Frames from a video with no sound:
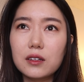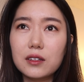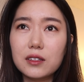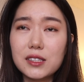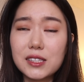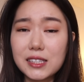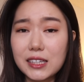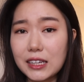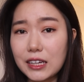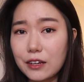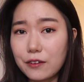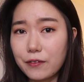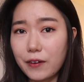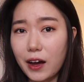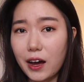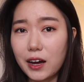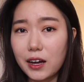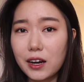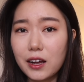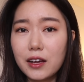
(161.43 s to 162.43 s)
skinny
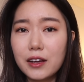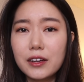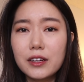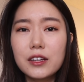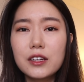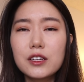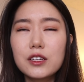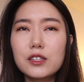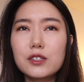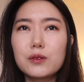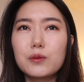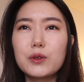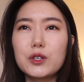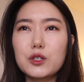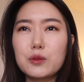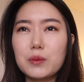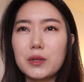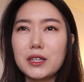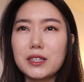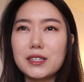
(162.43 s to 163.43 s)
fat,
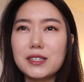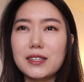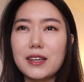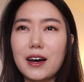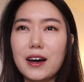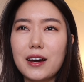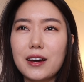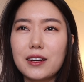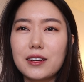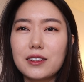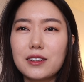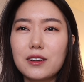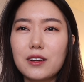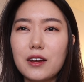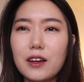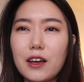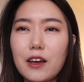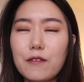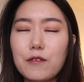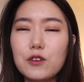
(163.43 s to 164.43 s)
which means that
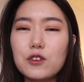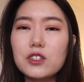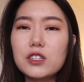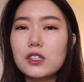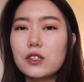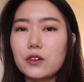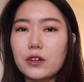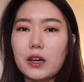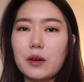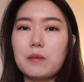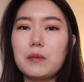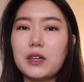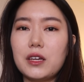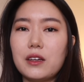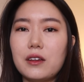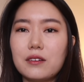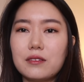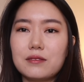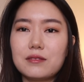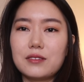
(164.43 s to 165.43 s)
if you just look at
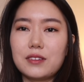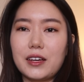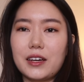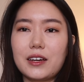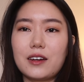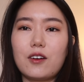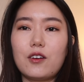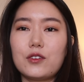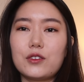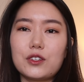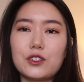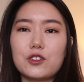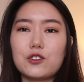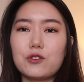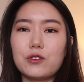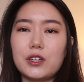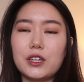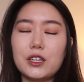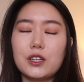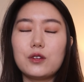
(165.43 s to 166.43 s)
me like on the
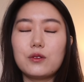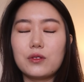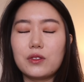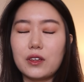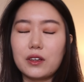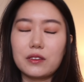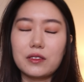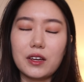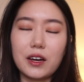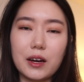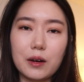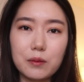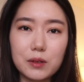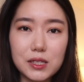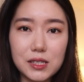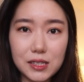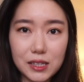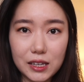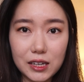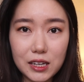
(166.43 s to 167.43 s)
street, you'd think that I was
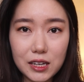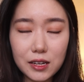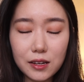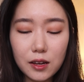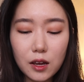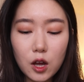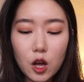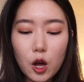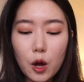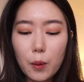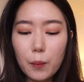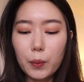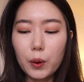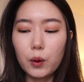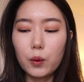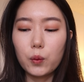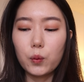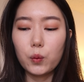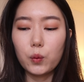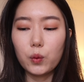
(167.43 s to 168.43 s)
skinny,
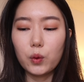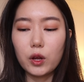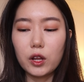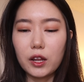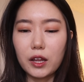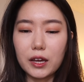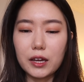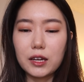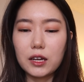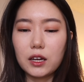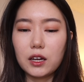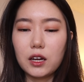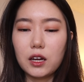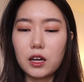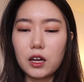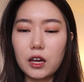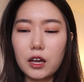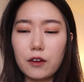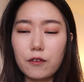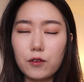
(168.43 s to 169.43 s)
but like
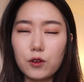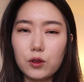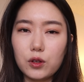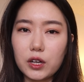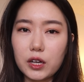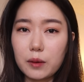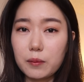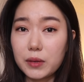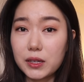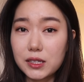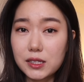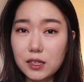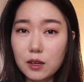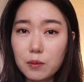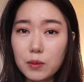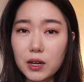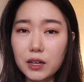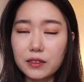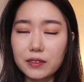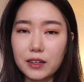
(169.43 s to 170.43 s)
if you look at my
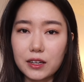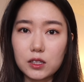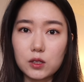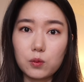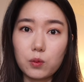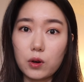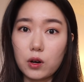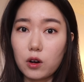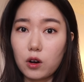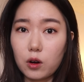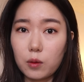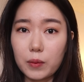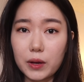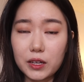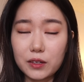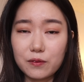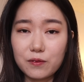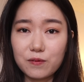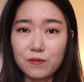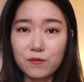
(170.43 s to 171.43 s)
stomach, that's where all
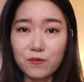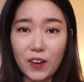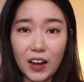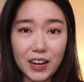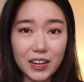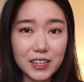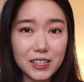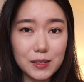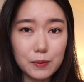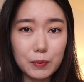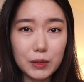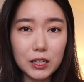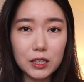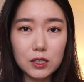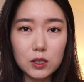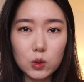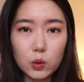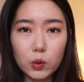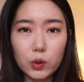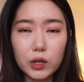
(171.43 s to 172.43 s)
my fat is being
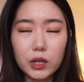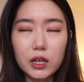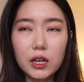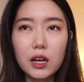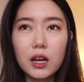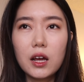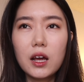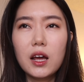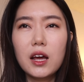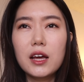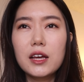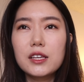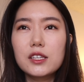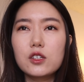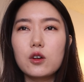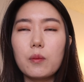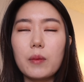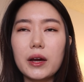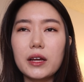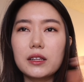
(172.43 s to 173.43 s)
stored.
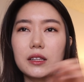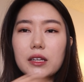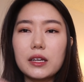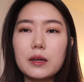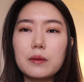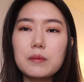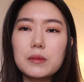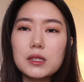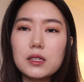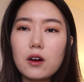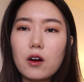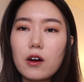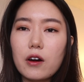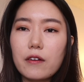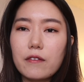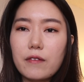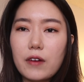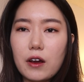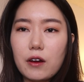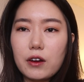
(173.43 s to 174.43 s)
So my limbs
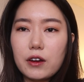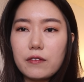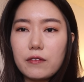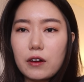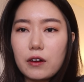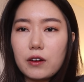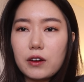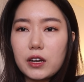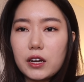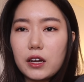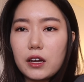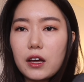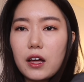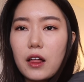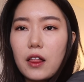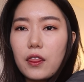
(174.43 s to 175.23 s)
are very, very